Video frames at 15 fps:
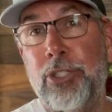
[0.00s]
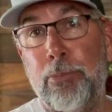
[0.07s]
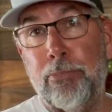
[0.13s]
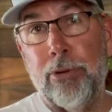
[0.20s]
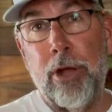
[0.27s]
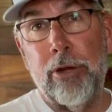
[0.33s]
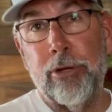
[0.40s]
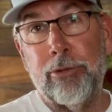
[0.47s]
of
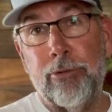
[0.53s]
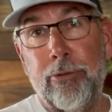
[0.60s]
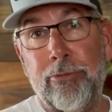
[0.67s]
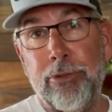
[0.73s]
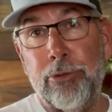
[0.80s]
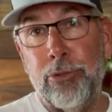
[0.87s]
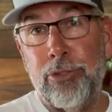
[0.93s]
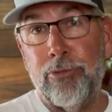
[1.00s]
product
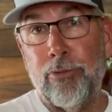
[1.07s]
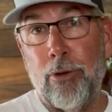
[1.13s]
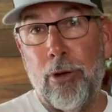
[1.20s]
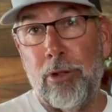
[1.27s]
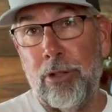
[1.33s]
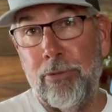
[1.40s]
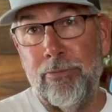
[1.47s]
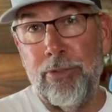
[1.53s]
reviews for
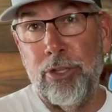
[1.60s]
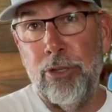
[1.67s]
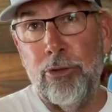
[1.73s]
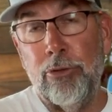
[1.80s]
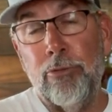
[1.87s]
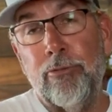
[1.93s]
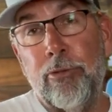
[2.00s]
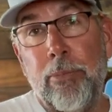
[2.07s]
all of
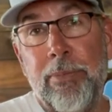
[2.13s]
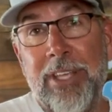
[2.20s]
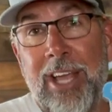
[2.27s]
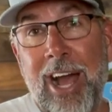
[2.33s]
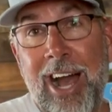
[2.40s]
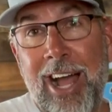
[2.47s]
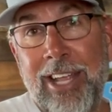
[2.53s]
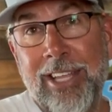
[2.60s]
you from the
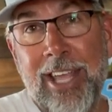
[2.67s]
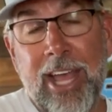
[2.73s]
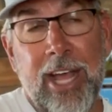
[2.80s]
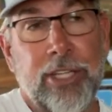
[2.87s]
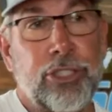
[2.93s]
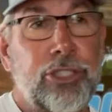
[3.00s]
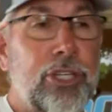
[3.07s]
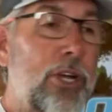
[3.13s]

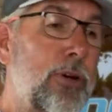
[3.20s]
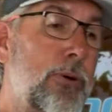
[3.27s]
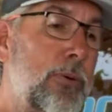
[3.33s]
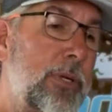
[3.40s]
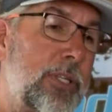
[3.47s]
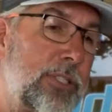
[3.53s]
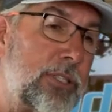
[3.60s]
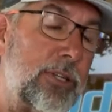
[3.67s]
ICAST show.
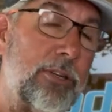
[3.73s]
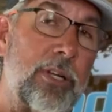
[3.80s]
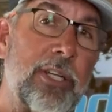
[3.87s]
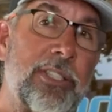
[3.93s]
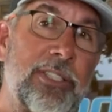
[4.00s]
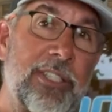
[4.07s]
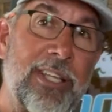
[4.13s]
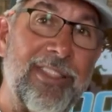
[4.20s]
So you're gonna
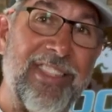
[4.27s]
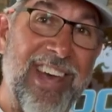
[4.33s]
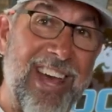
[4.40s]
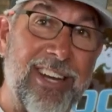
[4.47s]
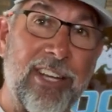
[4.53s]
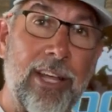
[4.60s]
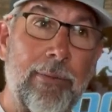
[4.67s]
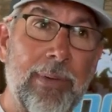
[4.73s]
see
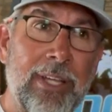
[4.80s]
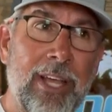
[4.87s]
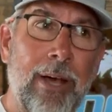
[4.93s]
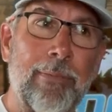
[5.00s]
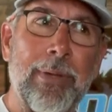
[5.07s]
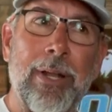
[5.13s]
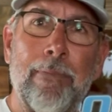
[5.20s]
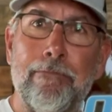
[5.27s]
that coming
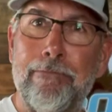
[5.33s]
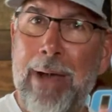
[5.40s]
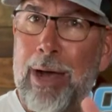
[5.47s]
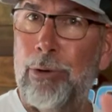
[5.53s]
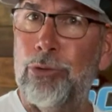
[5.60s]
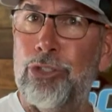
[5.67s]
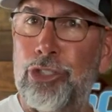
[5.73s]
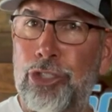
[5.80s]
up in
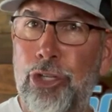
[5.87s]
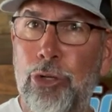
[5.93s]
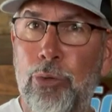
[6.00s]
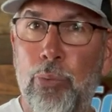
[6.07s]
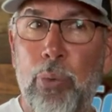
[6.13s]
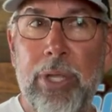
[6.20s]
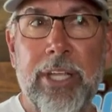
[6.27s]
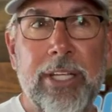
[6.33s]
about two
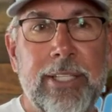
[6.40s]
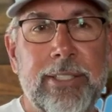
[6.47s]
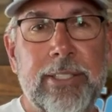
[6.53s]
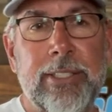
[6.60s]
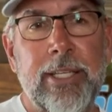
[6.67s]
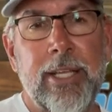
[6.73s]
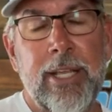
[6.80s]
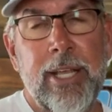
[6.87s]

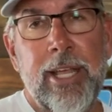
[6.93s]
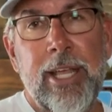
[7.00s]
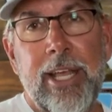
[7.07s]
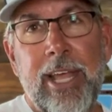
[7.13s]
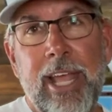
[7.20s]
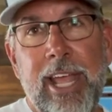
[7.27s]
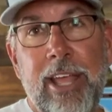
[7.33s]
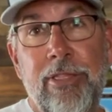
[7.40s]
weeks.
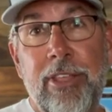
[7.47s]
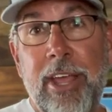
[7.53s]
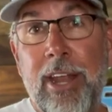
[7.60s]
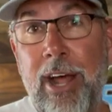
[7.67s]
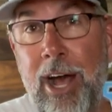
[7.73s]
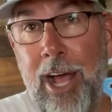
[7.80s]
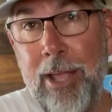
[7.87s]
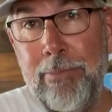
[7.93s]
And
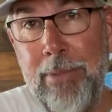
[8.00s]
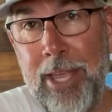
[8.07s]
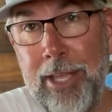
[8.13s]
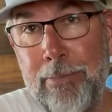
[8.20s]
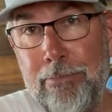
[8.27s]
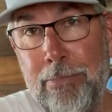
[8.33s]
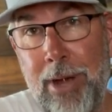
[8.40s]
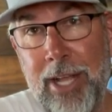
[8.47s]
then I
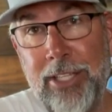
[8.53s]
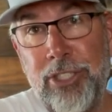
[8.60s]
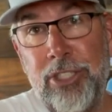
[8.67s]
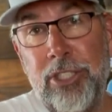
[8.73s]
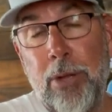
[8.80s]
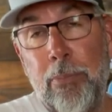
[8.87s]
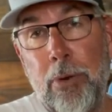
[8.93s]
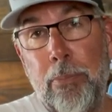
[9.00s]
make my
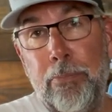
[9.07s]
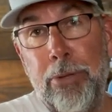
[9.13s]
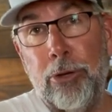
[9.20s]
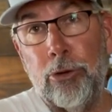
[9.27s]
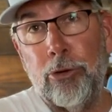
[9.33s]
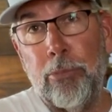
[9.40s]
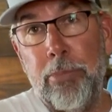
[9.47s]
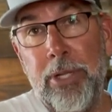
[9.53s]
summer
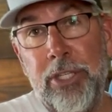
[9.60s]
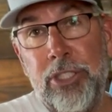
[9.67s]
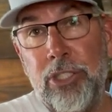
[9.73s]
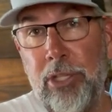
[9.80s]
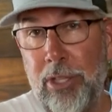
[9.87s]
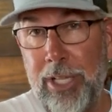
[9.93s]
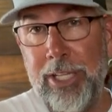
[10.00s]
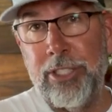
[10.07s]
pilgrimage,
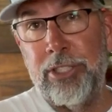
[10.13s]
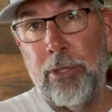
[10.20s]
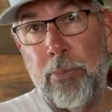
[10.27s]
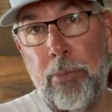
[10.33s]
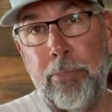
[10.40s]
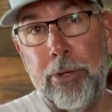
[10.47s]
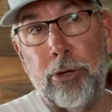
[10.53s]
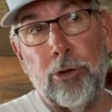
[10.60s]
late summer
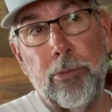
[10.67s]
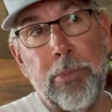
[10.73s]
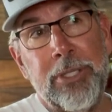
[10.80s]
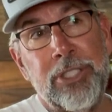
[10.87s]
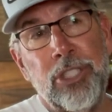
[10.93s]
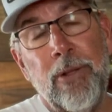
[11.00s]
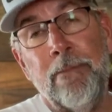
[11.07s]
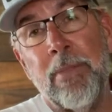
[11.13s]
pilgrimage,